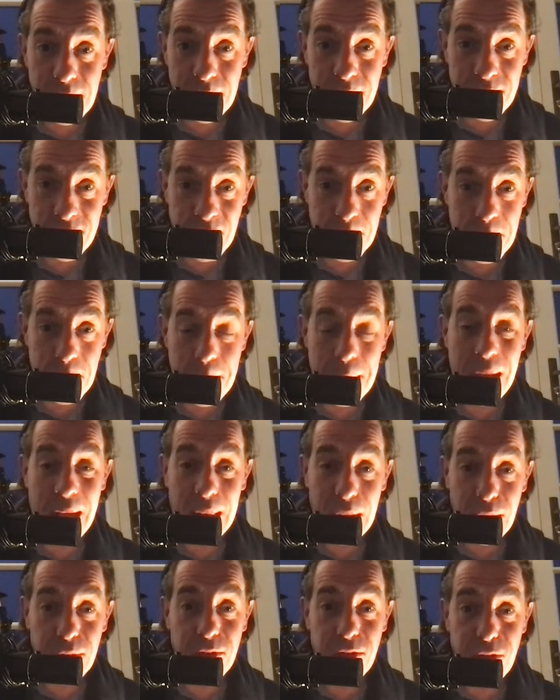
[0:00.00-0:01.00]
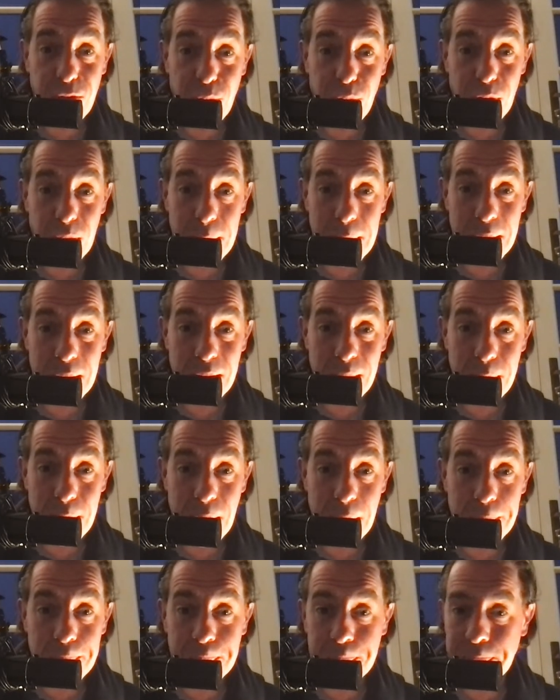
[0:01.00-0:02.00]
Timmy Mallet screaming at
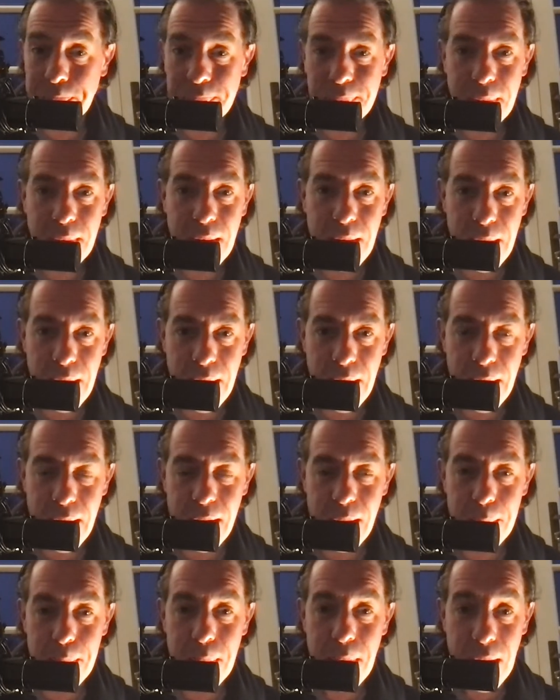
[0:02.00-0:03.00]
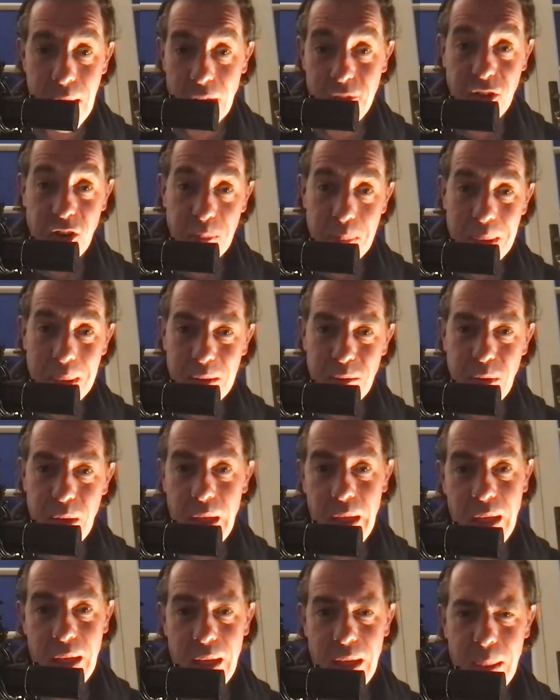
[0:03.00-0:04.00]
me. I did meet
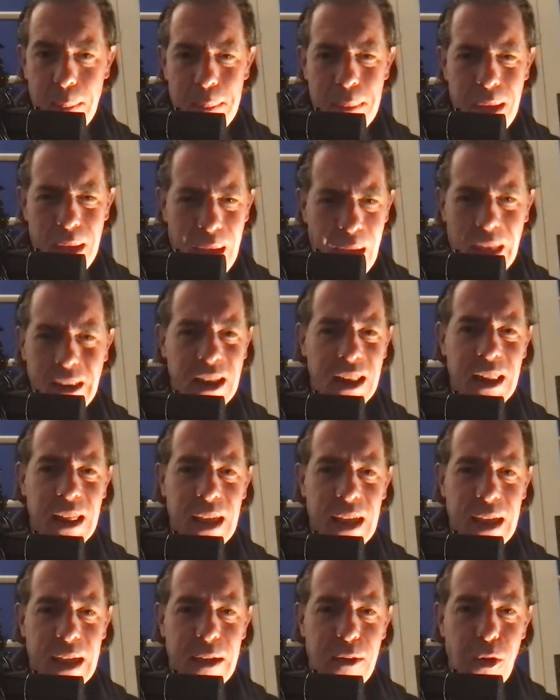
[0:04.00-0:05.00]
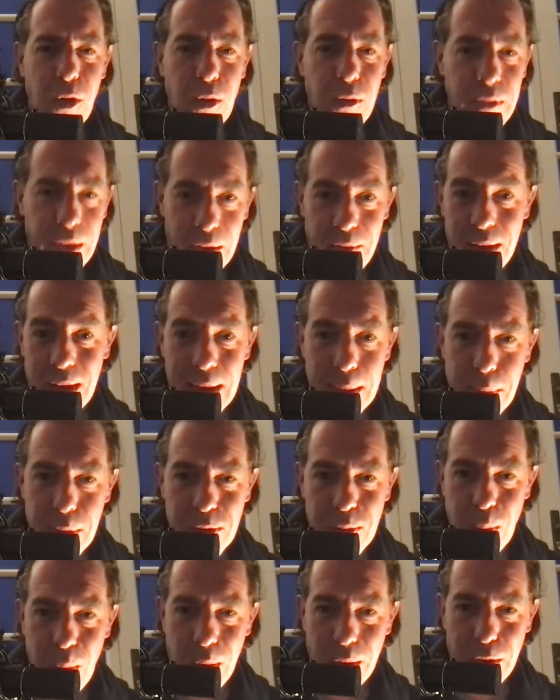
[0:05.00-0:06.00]
Eddie the Eagle. Now, he
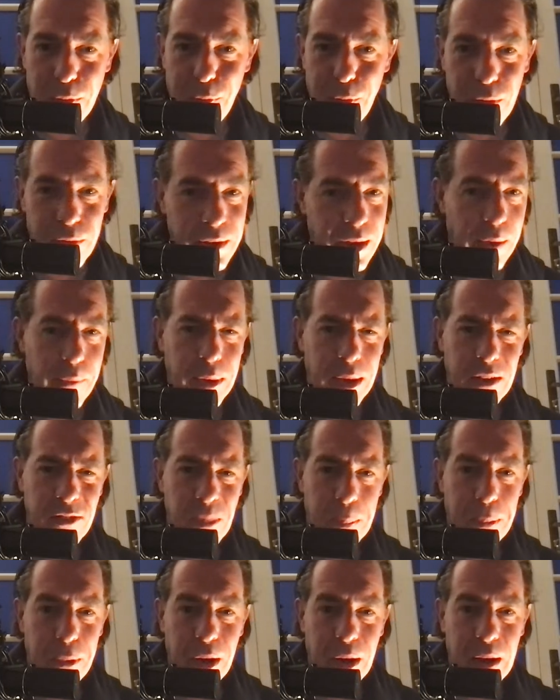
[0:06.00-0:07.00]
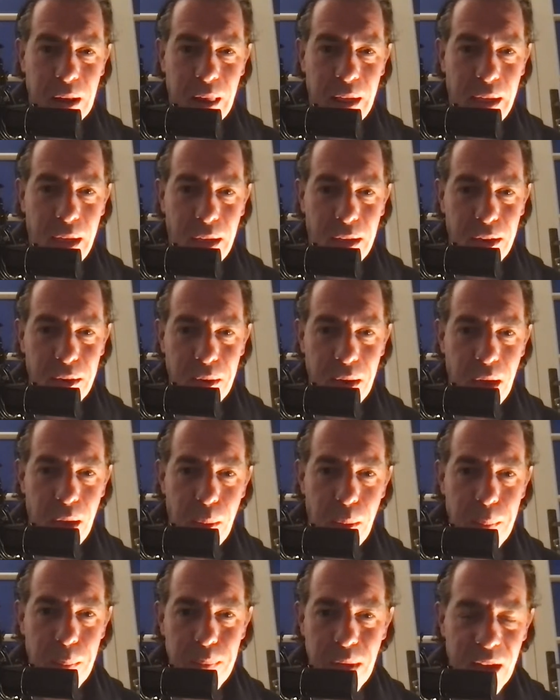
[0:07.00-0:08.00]
was wonderful. Now he's a
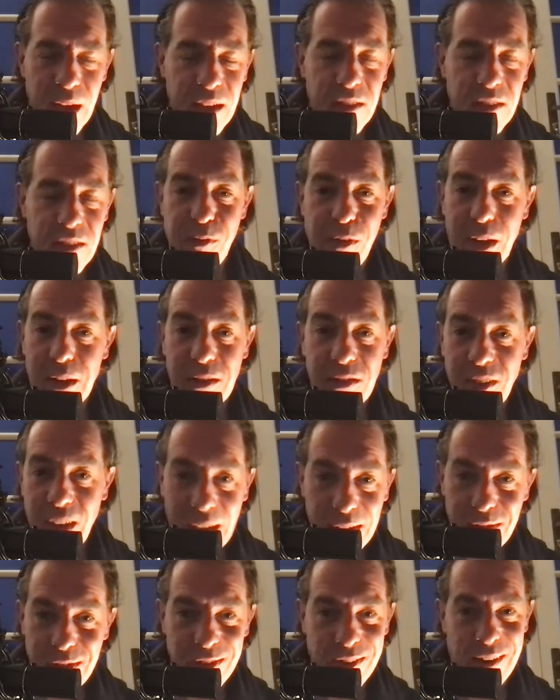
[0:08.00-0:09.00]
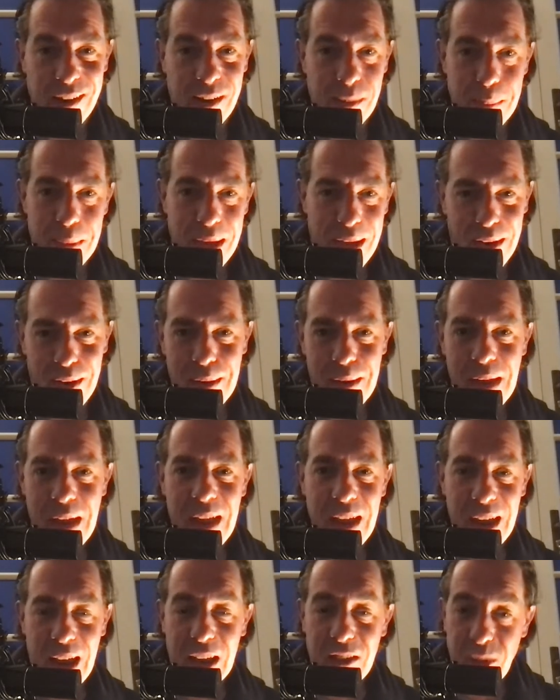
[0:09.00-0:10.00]
bricklayer, He's a fantastic man.
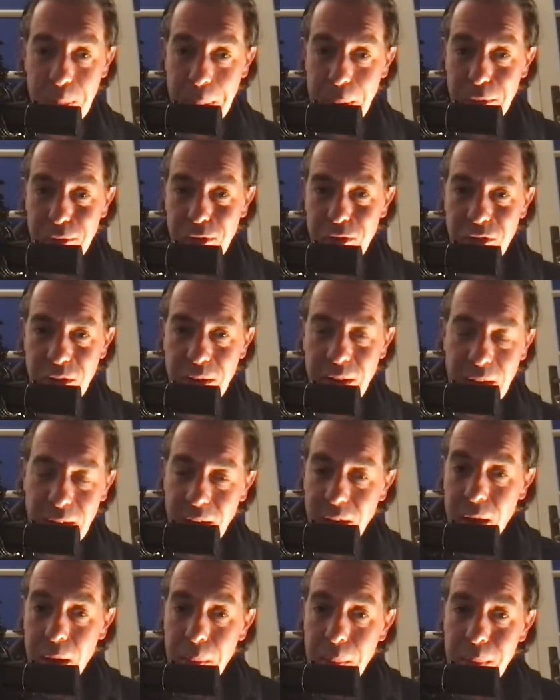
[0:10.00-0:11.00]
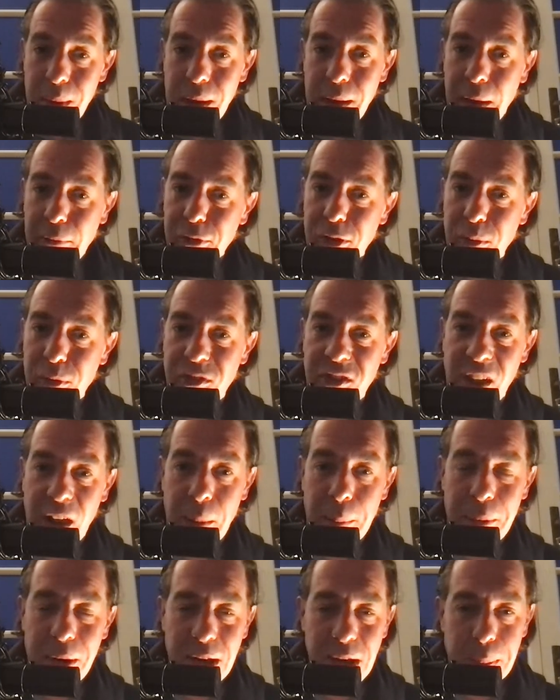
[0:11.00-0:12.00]
He's a positive. We have to
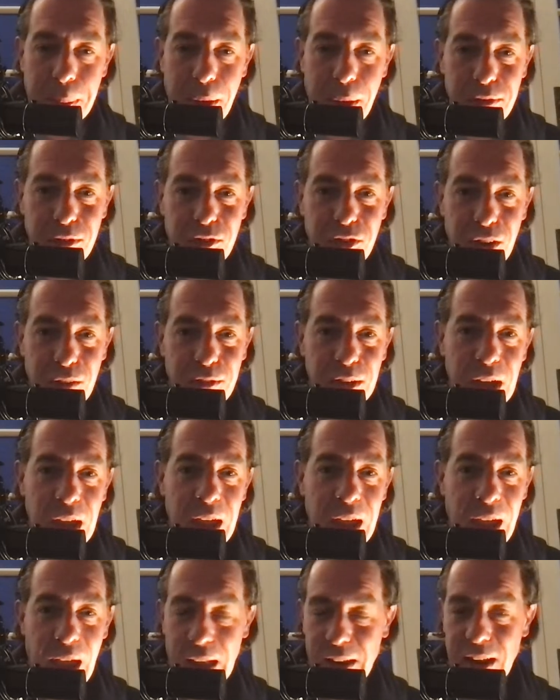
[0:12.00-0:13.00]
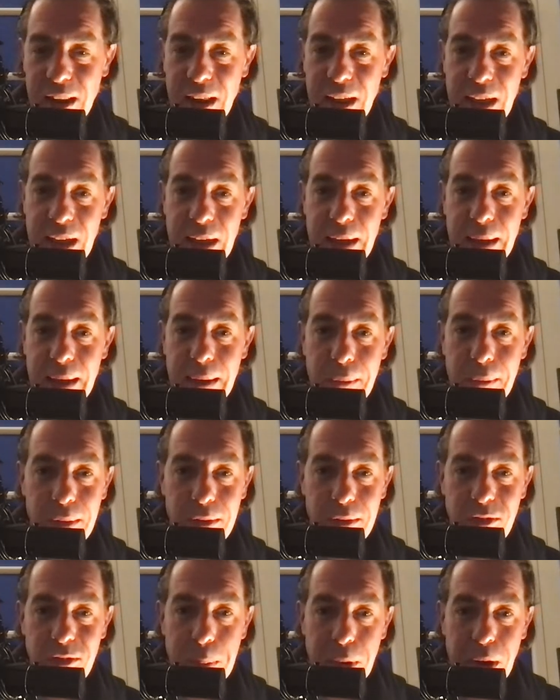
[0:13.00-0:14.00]
celebrate the positive. Eddie the Eagle
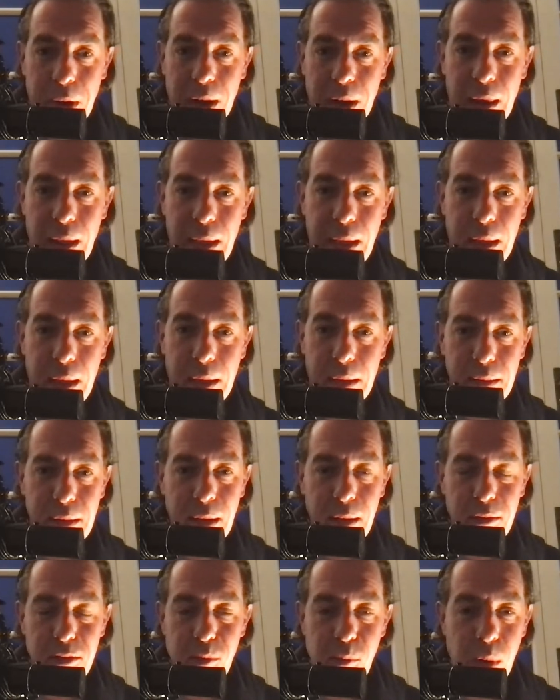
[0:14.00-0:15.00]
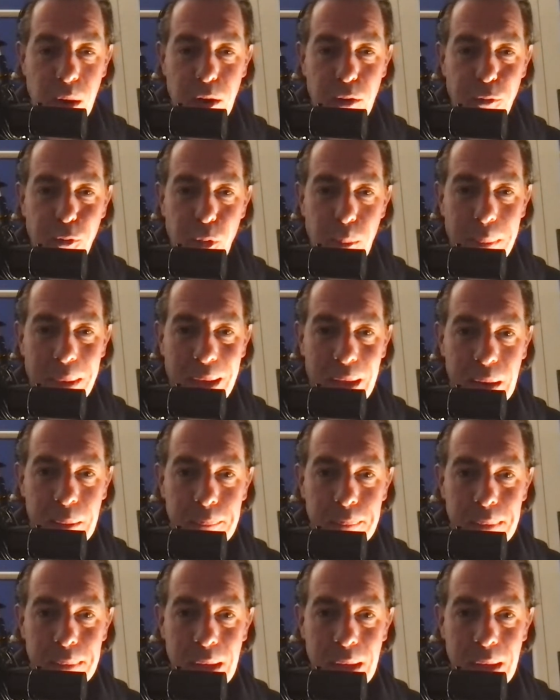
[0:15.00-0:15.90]
is a bricklayer. He's a wonderful man.